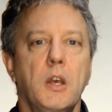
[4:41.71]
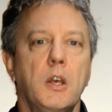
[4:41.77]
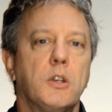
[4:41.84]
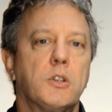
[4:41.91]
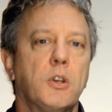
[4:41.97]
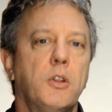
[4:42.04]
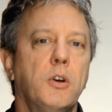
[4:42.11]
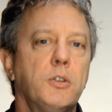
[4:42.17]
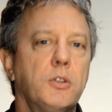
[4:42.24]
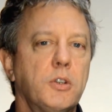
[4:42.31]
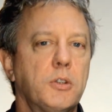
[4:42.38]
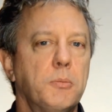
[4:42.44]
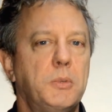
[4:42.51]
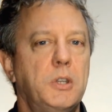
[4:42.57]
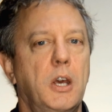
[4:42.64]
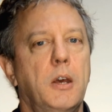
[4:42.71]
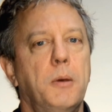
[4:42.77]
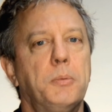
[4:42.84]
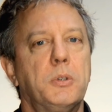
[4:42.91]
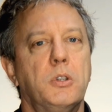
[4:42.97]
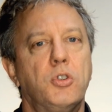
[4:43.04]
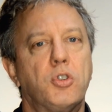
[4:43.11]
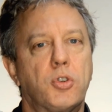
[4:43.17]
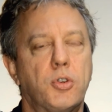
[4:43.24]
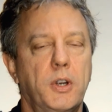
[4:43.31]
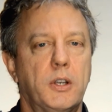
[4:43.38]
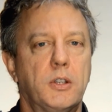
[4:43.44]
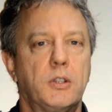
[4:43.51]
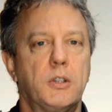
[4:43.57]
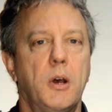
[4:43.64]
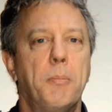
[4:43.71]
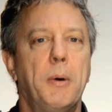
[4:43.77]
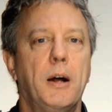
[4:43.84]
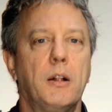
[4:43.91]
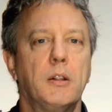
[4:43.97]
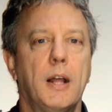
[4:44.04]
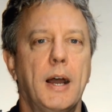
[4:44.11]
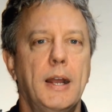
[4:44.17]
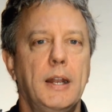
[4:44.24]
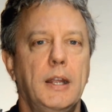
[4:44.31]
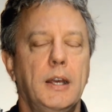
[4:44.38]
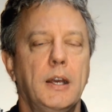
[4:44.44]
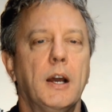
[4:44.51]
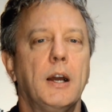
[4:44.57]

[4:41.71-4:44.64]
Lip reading: So those are some tips and tricks about lighting.